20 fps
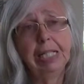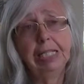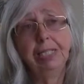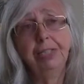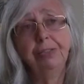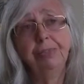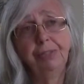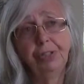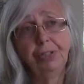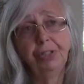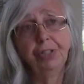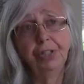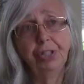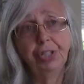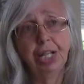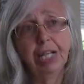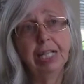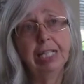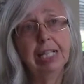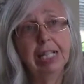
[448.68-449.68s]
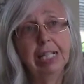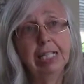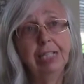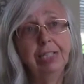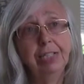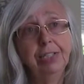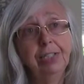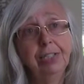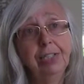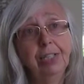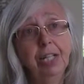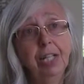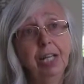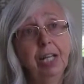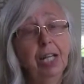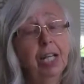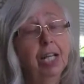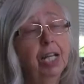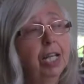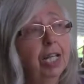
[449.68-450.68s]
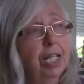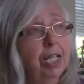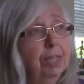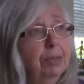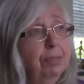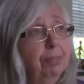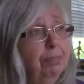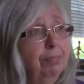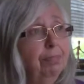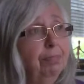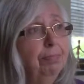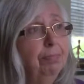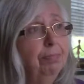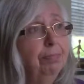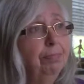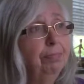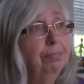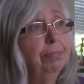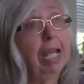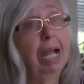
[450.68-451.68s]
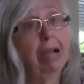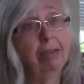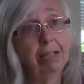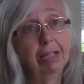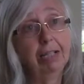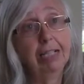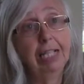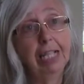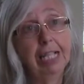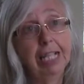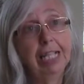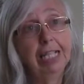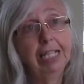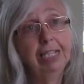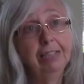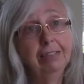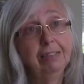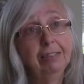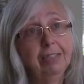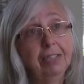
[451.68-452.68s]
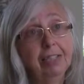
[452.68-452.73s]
and Jane Hillen, Caroline Eyre.